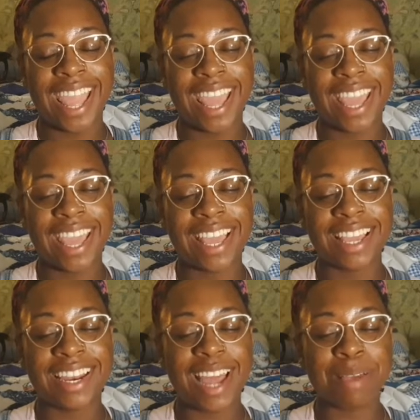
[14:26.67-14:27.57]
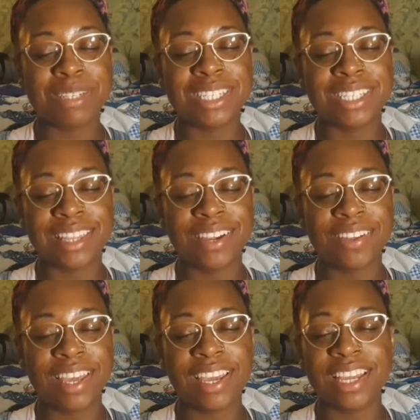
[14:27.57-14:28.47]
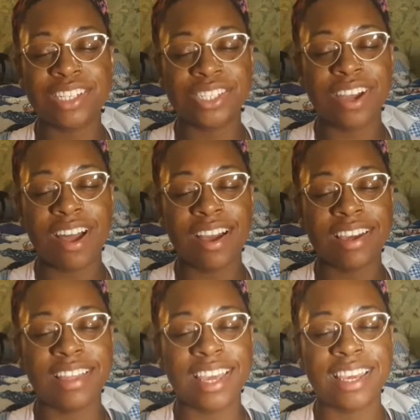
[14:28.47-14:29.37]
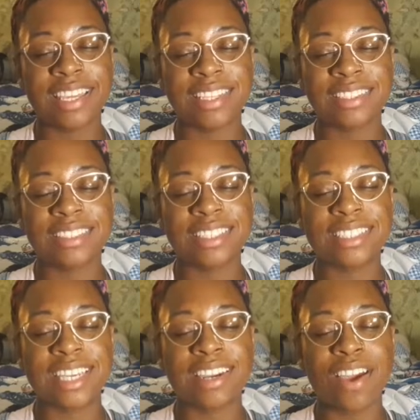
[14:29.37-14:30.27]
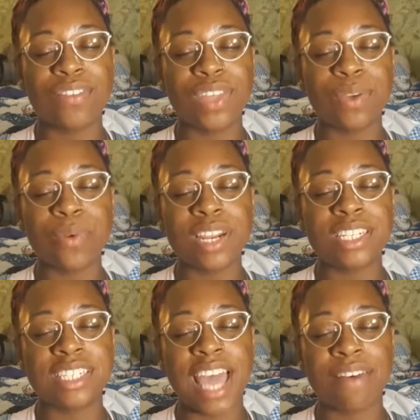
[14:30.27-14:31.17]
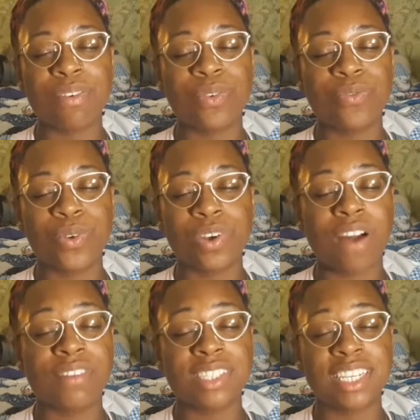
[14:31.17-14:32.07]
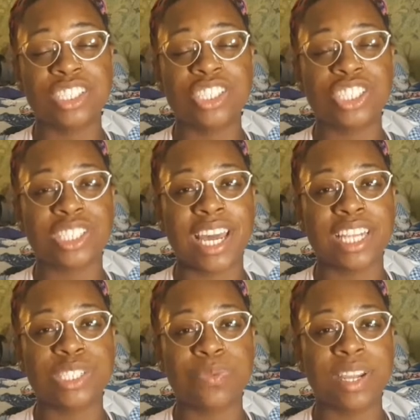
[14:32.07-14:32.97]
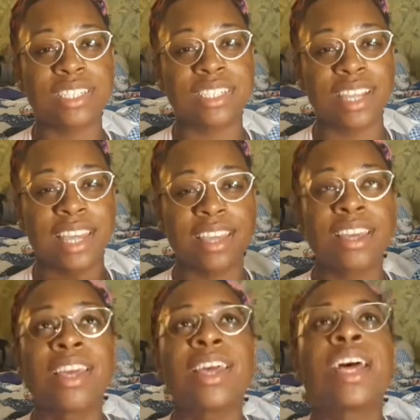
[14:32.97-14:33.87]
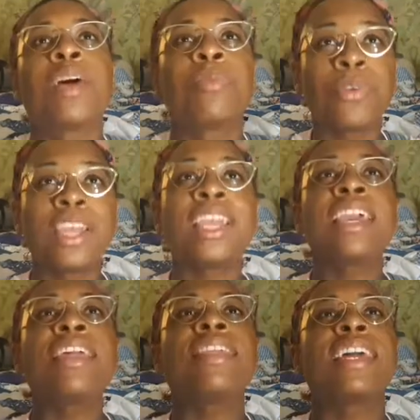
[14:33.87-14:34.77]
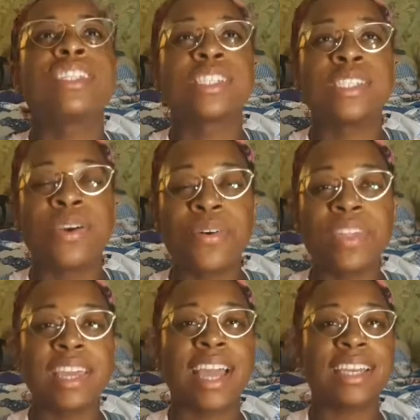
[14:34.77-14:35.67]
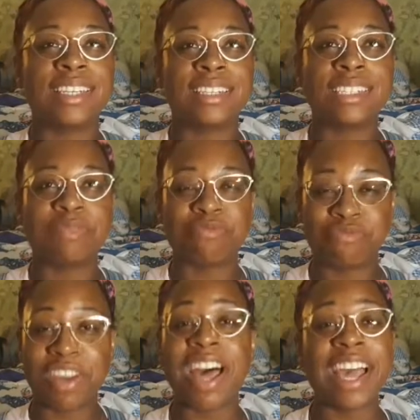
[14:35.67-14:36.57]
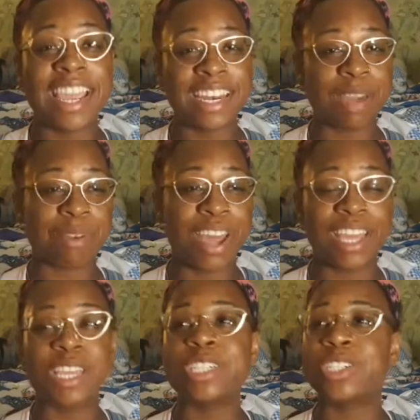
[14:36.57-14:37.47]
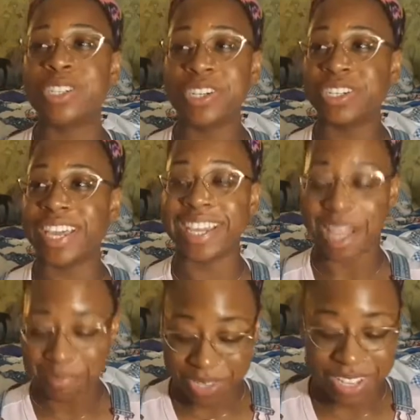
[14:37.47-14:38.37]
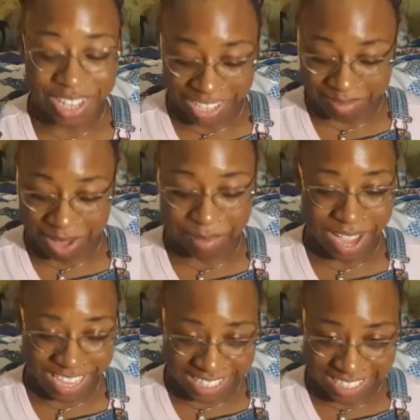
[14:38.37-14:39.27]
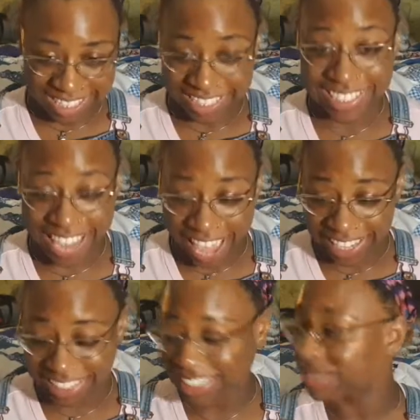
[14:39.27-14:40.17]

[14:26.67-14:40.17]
And I'm just sitting there like in shock, like just like not really wanting to have a full conversation, just kind of just wanting to like breathe and just know like I'm fine, I'm not injured, like I'm good, my body's still intact.